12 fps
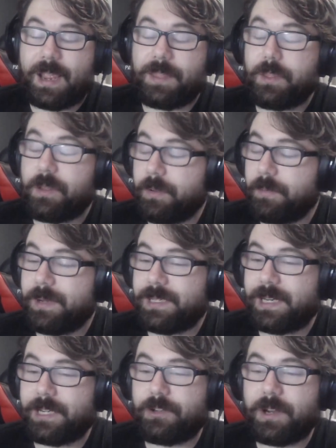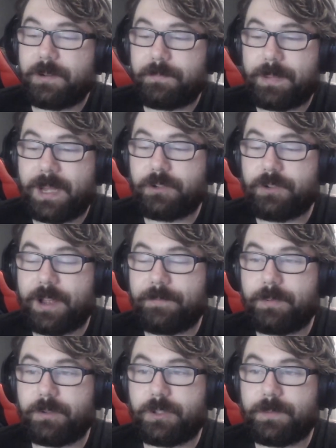And the only reason I buy
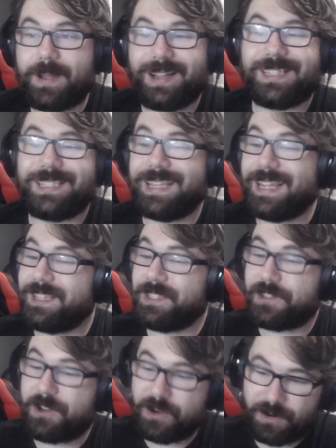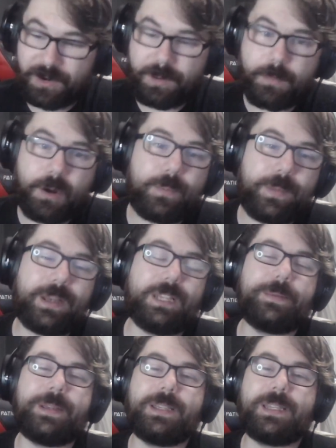draft booster boxes at this current moment
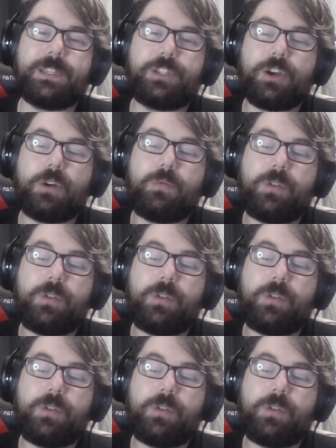is because I don't